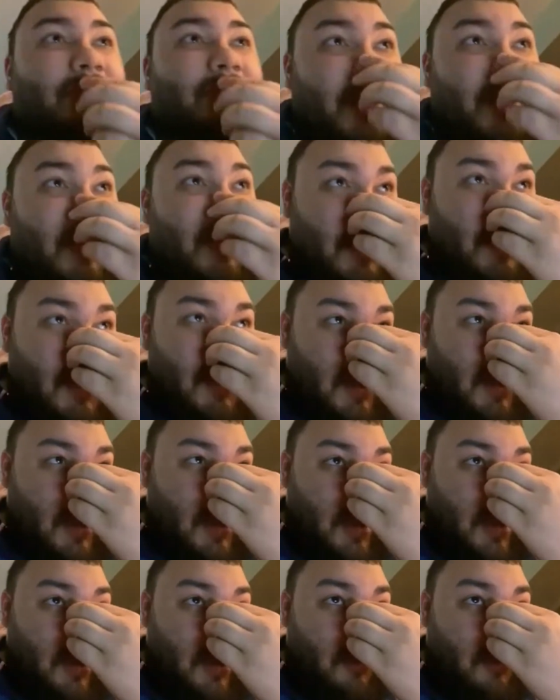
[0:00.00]
Like,
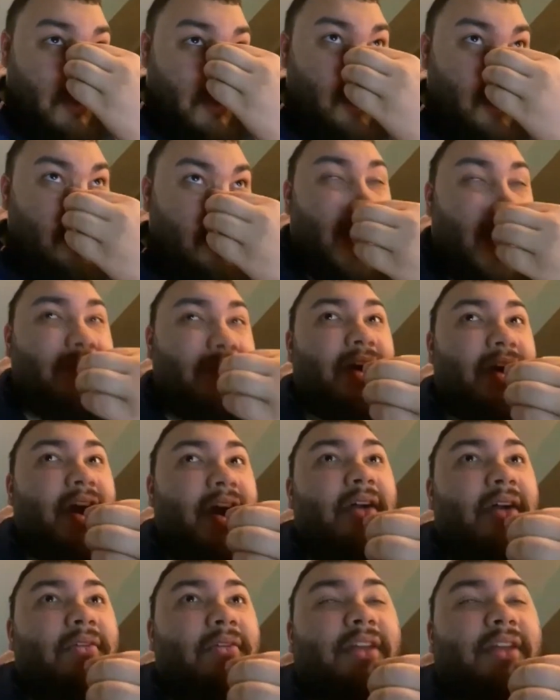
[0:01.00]
he'll have a
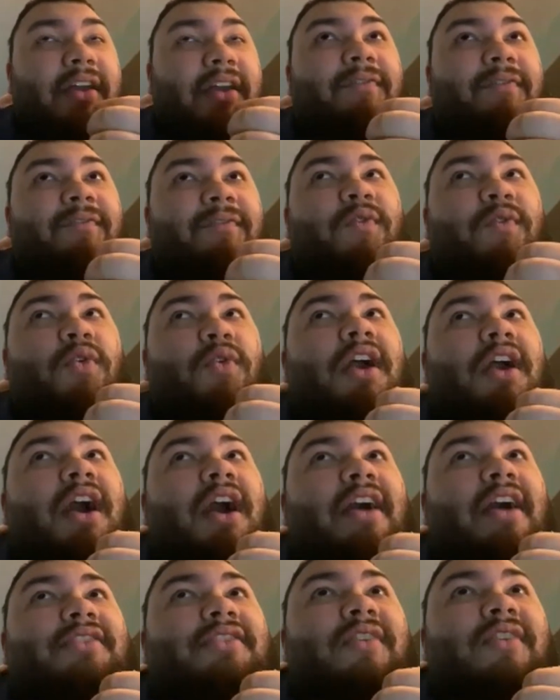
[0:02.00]
guy, like, four
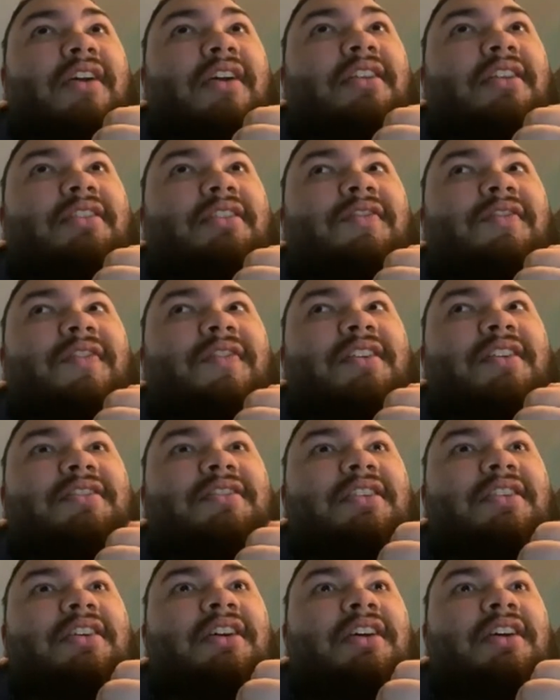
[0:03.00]
guys right in his face
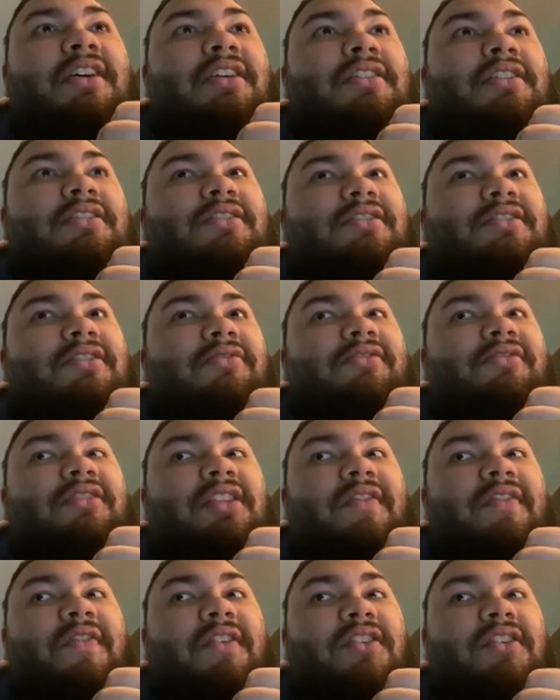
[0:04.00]
and still
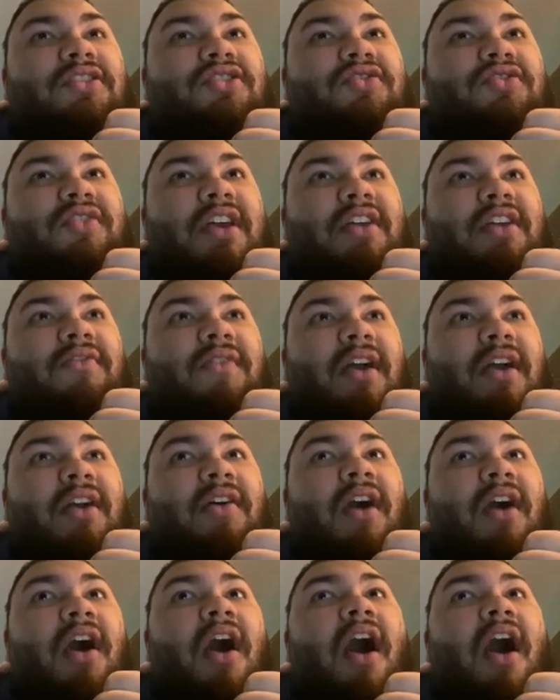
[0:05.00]
deliver a strike, like,
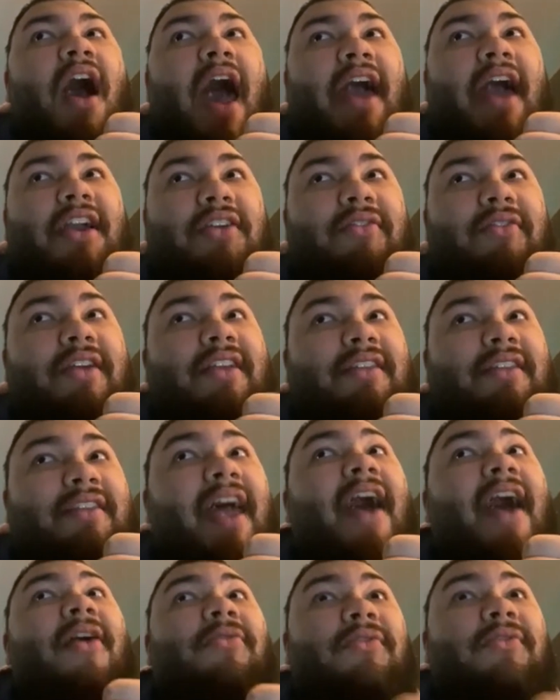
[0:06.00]
accurate
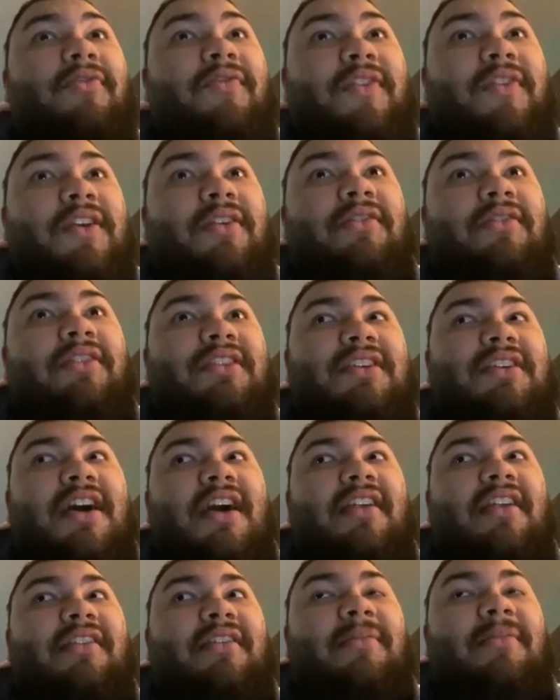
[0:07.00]
downfield. It's
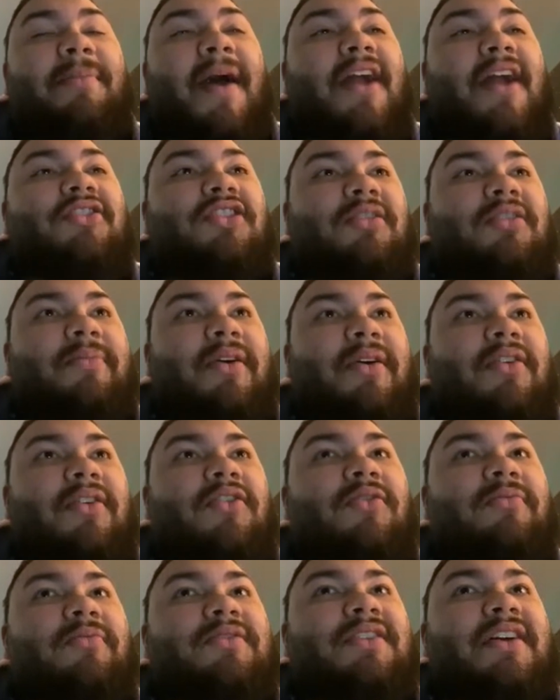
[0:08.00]
kind of like Patrick
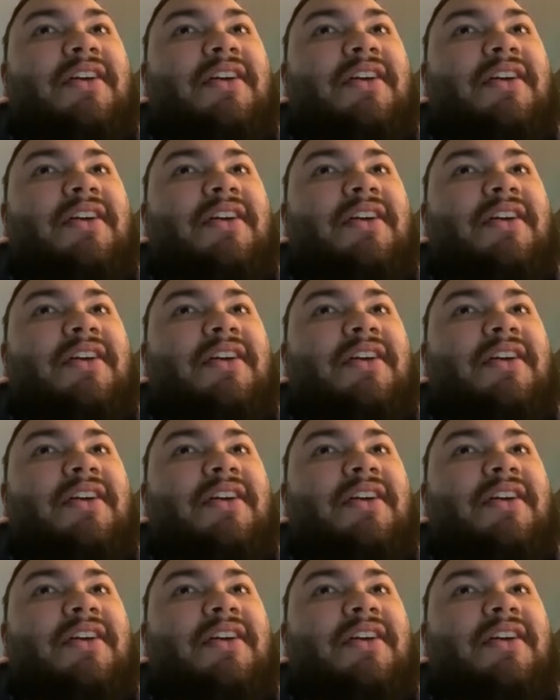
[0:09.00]
Mahomes.